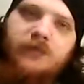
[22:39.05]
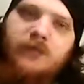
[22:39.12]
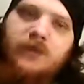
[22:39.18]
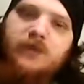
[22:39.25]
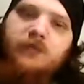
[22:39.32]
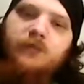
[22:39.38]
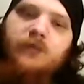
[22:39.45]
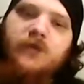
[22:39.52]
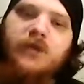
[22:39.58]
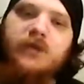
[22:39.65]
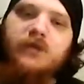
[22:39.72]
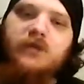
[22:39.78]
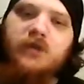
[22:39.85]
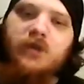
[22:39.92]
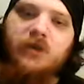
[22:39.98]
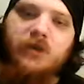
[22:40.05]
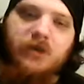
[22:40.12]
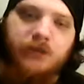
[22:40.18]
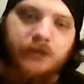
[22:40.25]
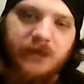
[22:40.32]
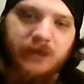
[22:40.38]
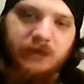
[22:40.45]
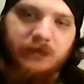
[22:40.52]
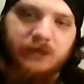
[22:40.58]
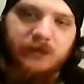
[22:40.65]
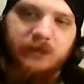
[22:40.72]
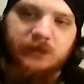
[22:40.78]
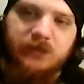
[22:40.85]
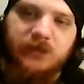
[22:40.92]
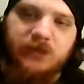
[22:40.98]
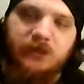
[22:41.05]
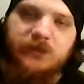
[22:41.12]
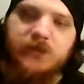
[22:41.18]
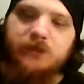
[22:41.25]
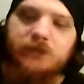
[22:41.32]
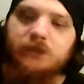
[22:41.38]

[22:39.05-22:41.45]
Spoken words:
I do plan on talking about some singles